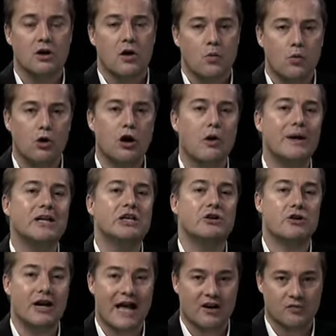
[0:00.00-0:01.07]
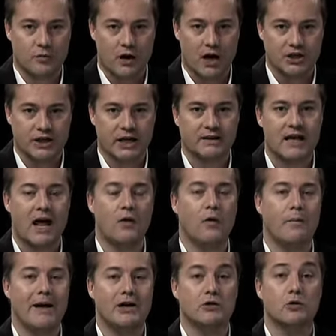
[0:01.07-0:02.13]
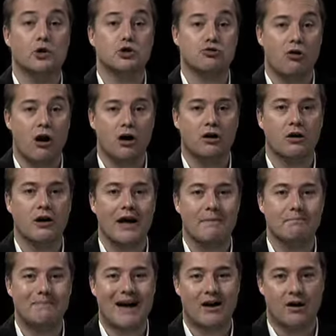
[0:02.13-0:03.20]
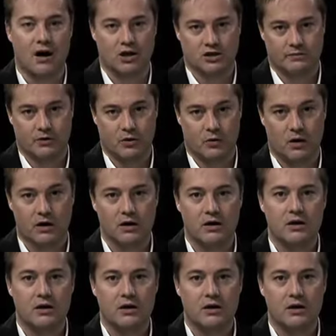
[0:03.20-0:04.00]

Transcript: will go into your next project, and it will make you a stronger and better entrepreneur.